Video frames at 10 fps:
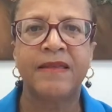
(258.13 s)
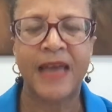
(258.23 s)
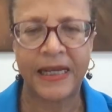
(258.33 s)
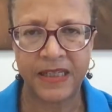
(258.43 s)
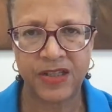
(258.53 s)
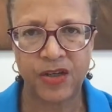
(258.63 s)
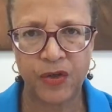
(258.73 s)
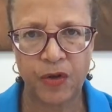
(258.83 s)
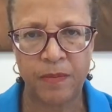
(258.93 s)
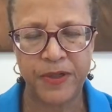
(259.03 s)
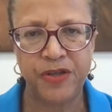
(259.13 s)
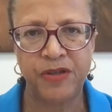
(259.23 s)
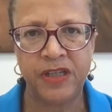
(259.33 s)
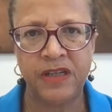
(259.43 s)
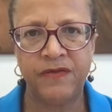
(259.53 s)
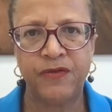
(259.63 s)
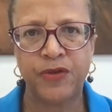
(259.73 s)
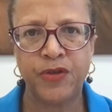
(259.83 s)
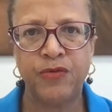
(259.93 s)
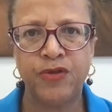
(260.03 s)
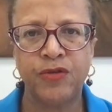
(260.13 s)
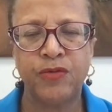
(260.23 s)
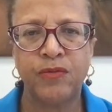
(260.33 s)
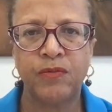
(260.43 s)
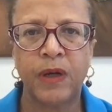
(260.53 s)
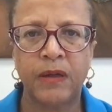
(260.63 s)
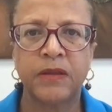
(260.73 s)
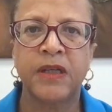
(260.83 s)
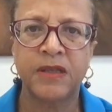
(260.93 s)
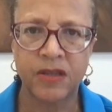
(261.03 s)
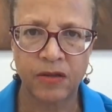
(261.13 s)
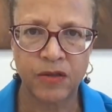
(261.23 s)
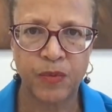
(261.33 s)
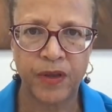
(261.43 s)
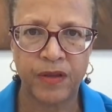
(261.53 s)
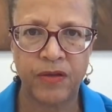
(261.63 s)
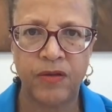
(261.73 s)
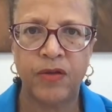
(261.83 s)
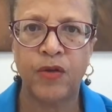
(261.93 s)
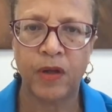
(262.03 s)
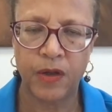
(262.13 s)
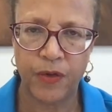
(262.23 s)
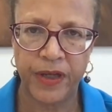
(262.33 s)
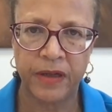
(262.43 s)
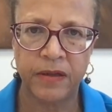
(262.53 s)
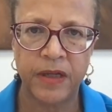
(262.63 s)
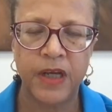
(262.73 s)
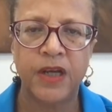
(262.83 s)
that is a good opportunity for you to consult with your lawyer